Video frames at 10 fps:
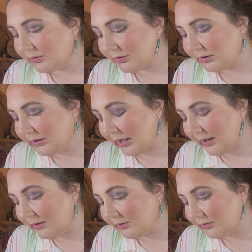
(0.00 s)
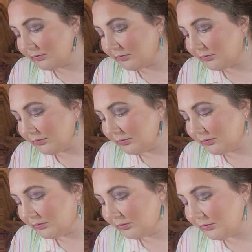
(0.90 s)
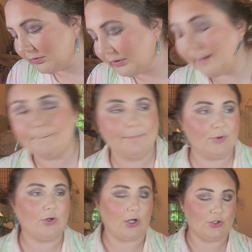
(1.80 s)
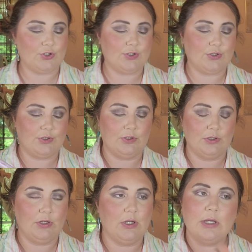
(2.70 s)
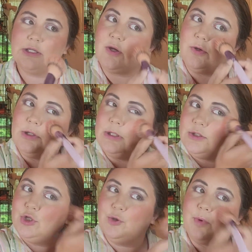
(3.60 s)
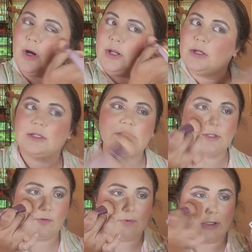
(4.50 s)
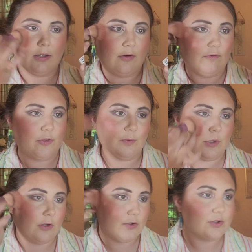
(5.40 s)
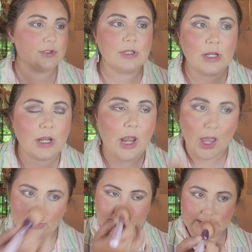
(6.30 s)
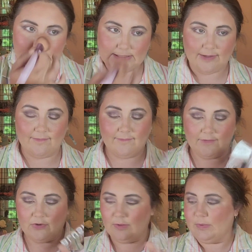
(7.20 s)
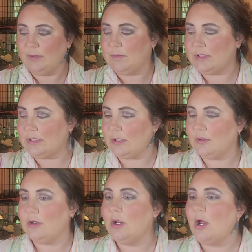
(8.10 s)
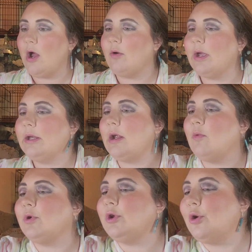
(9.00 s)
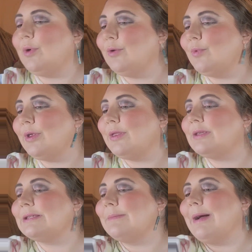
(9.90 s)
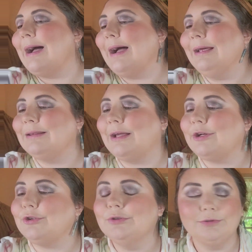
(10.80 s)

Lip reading: Yeah. Yep, $3. So you get two products right here for $3, and this is very pigmented. Okay, now we're gonna go in with some highlighter.